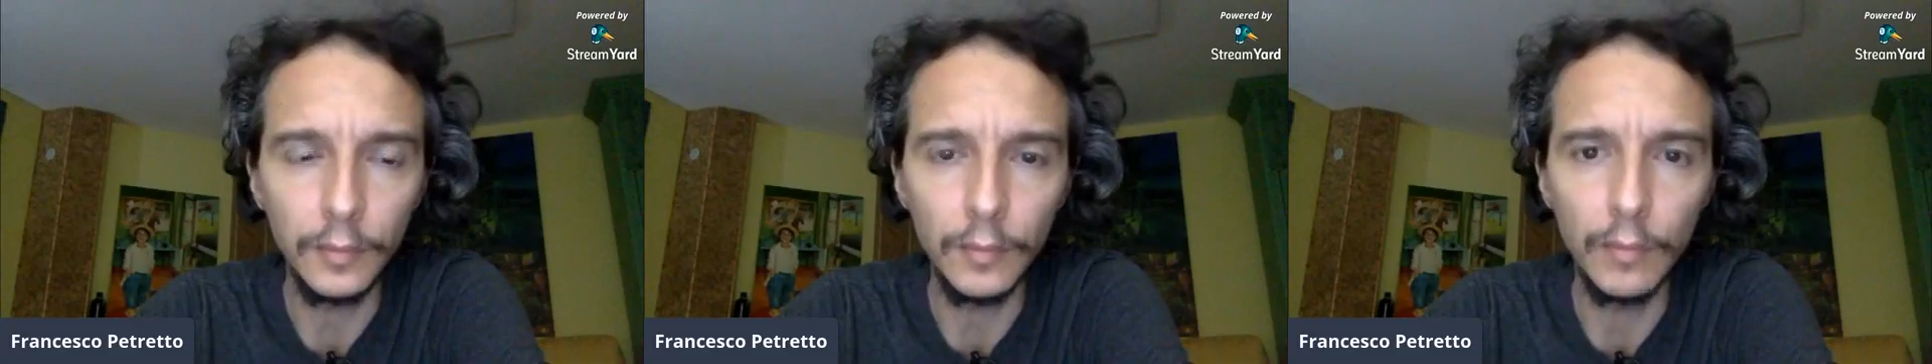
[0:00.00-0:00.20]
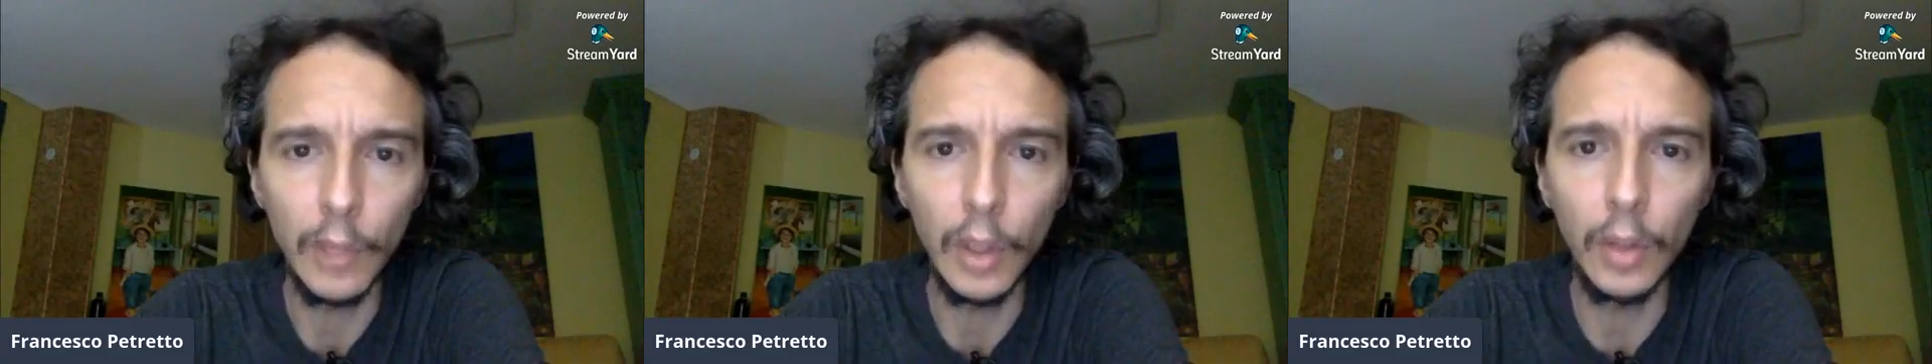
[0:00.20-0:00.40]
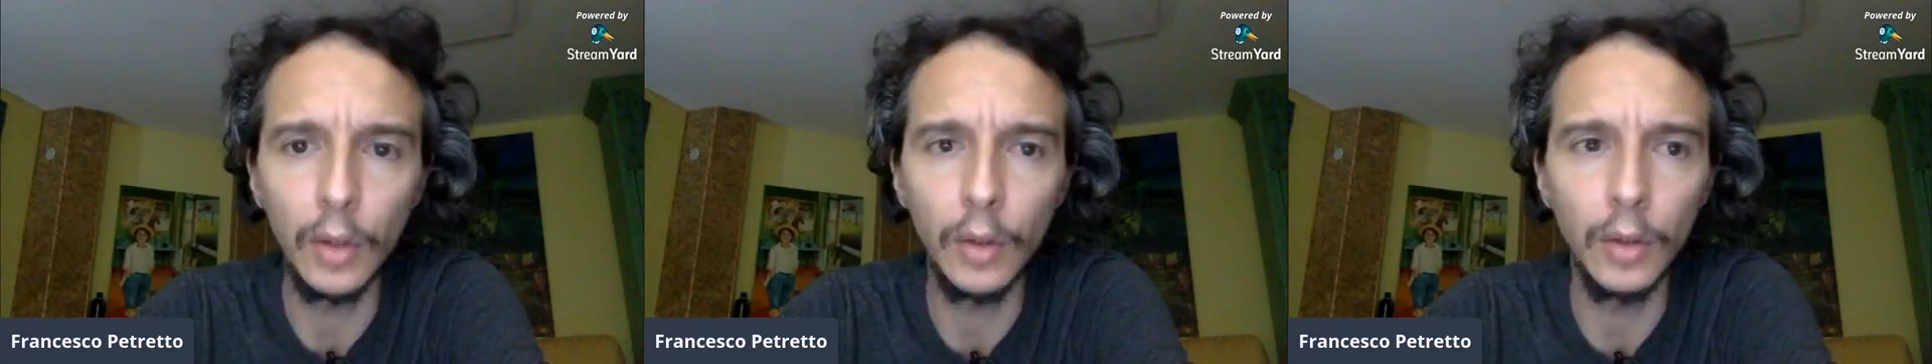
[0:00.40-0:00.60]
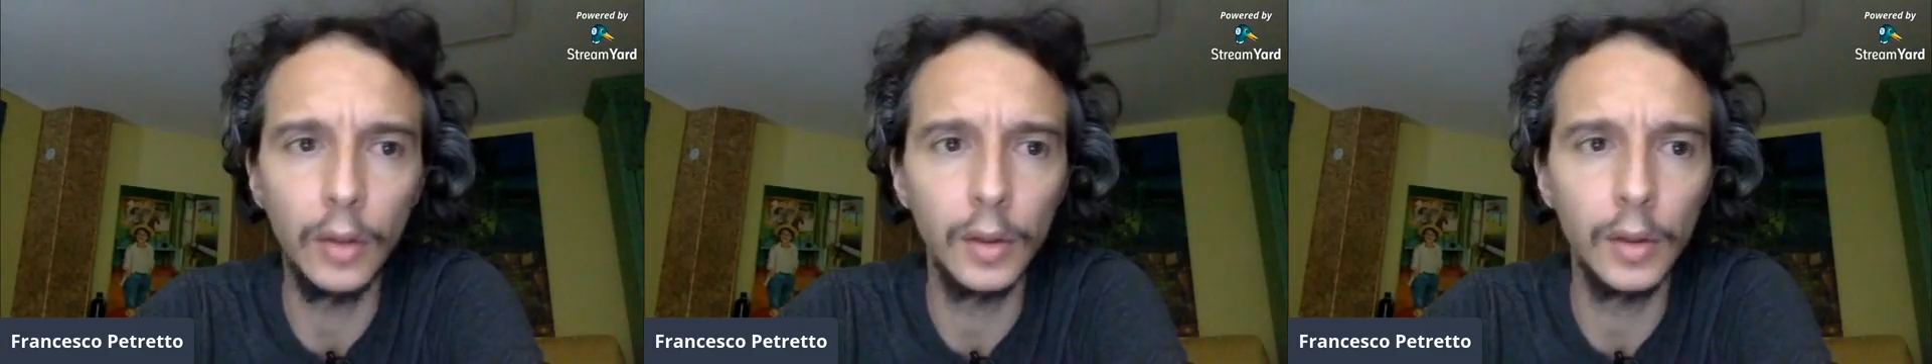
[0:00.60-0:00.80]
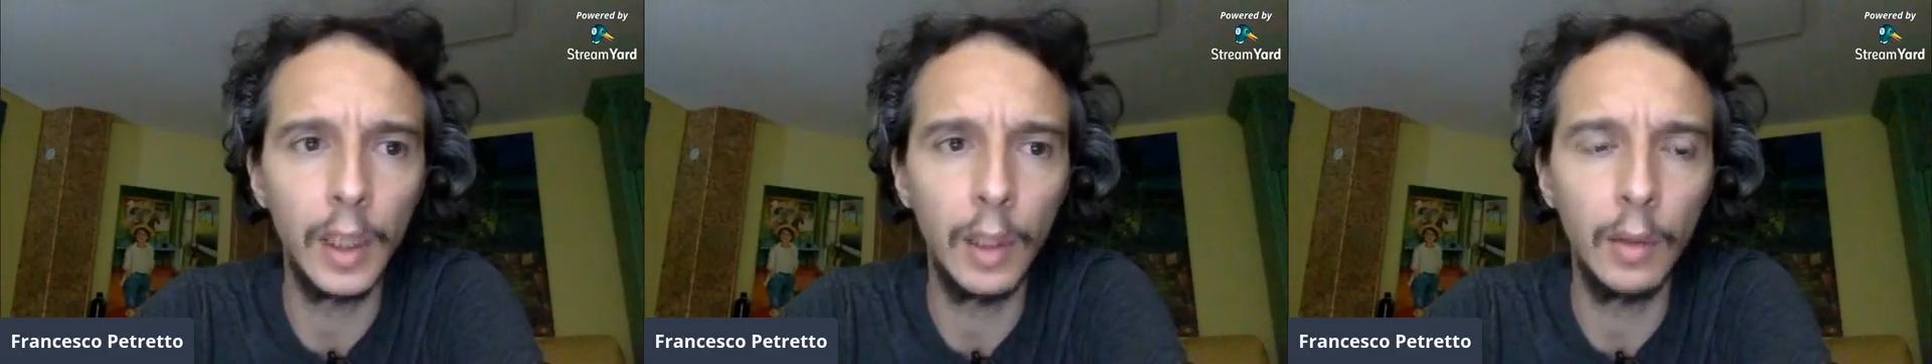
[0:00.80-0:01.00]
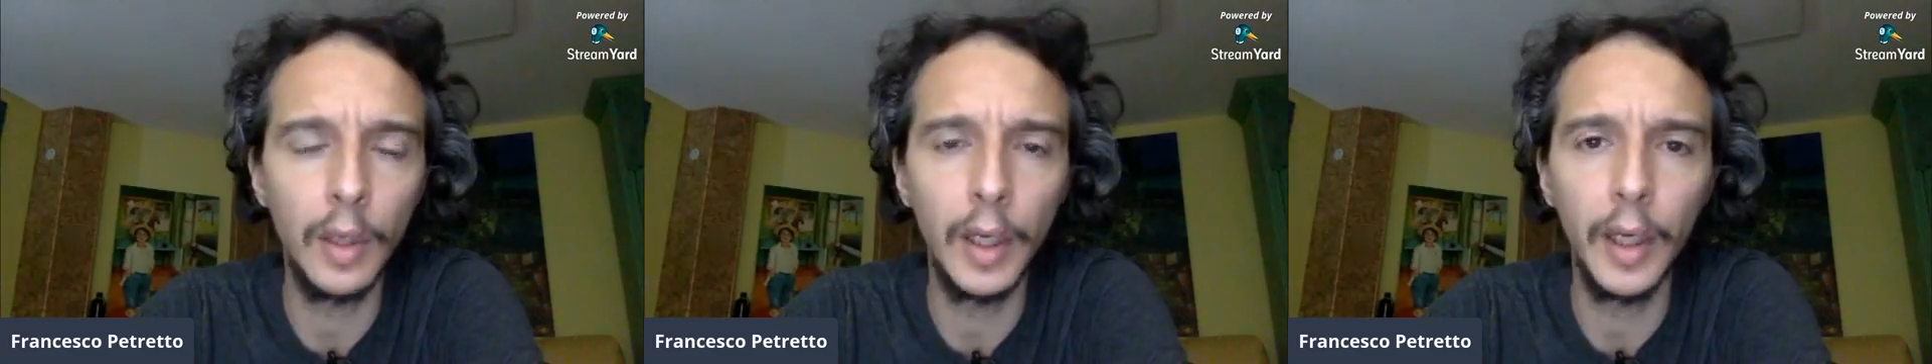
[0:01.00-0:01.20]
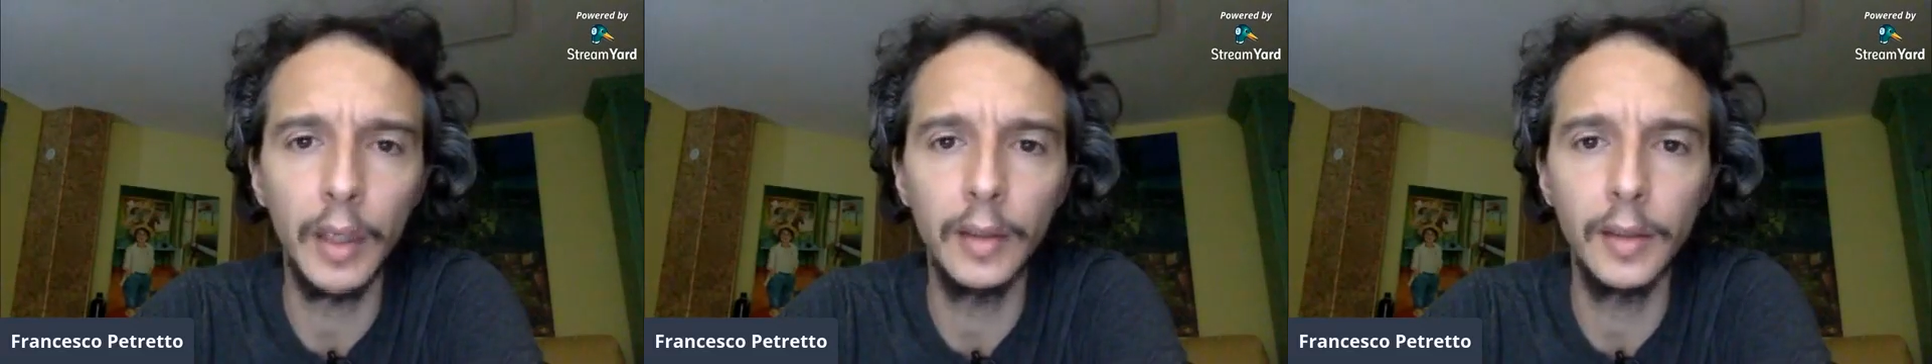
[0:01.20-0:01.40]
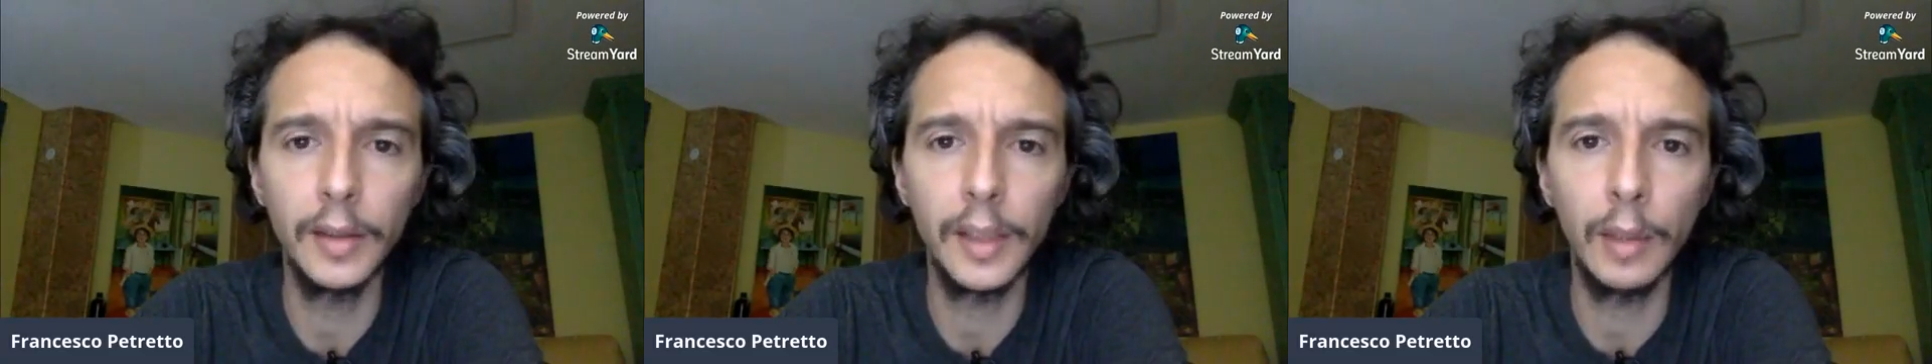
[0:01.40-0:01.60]
because I want to get
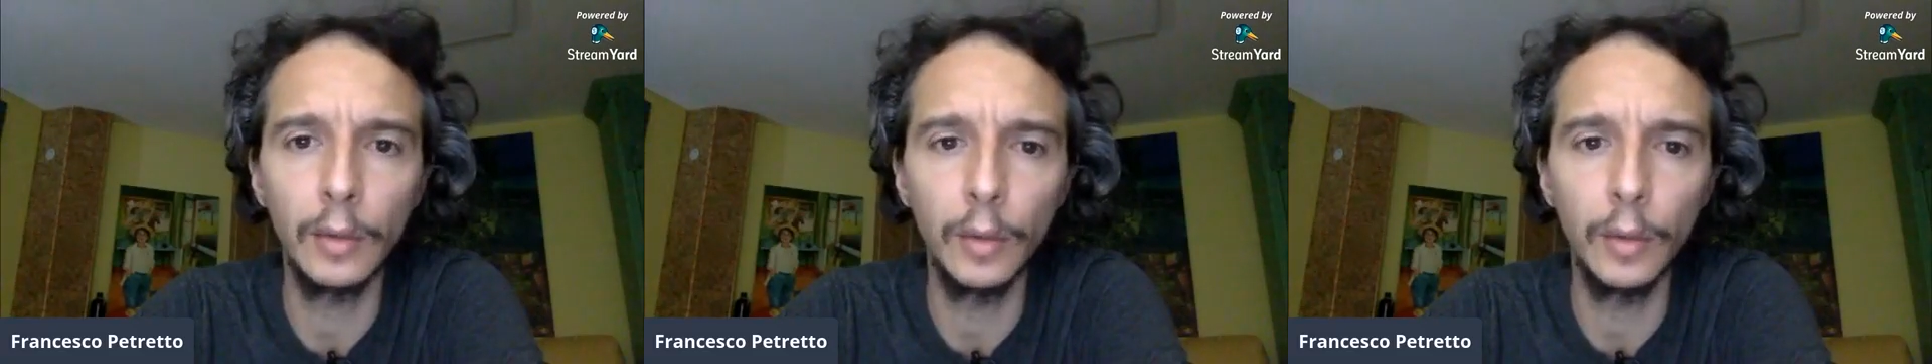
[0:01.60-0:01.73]
this out